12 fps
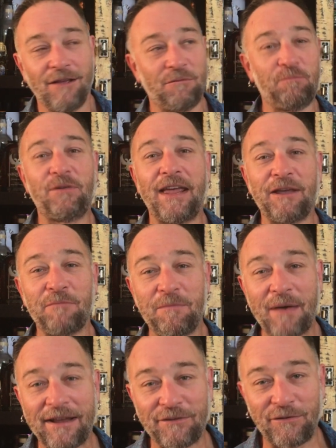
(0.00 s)
taken me
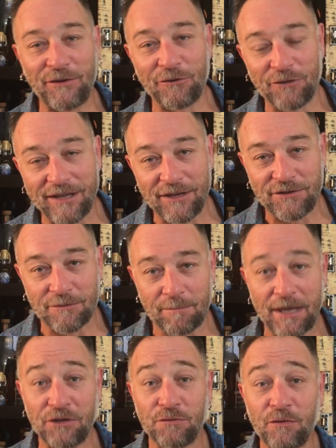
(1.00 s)
back to sitting on the kitchen
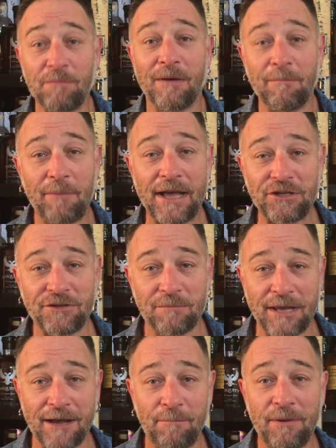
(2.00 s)
bench with Mum patching
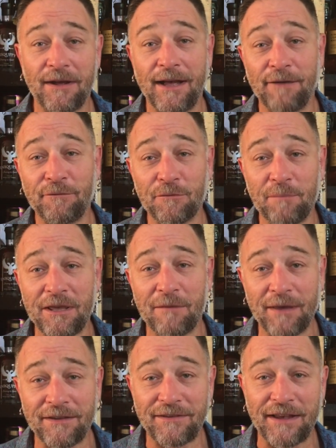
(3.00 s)
me up after a
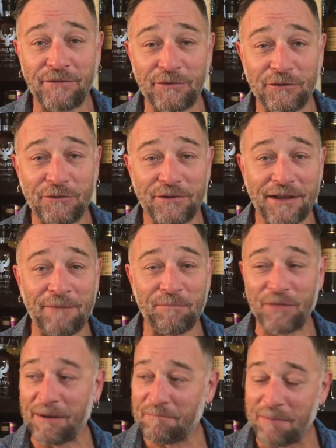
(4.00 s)
BMX accident.
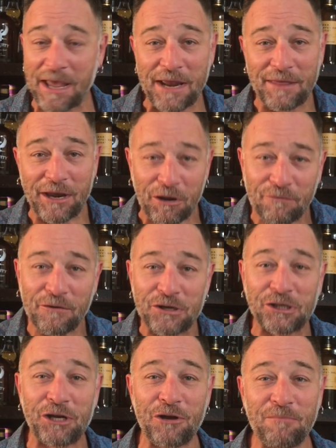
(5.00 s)
That
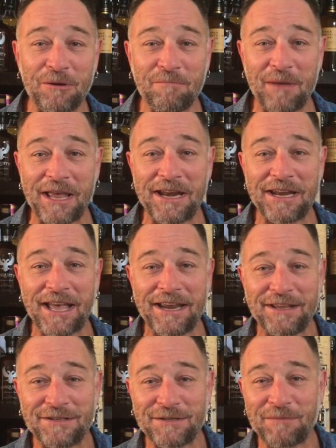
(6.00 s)
freshly opened
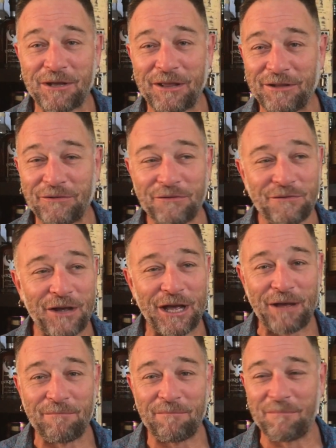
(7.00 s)
Band-Aidy smell, that sort of
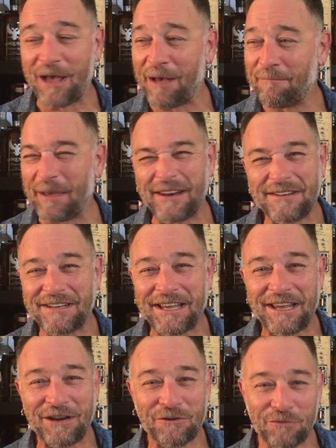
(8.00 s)

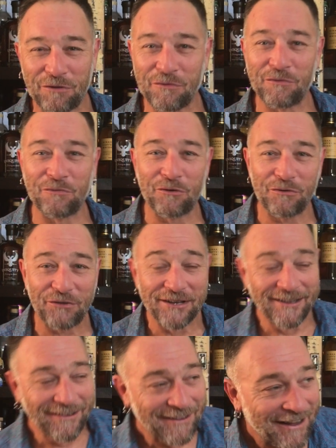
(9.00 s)
betadine or whatever it was.
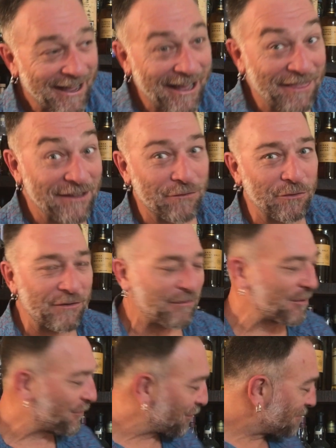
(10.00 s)
That's what it
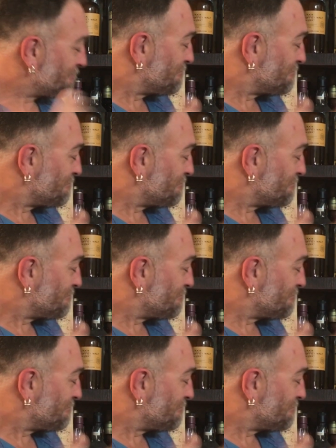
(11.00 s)
smells like.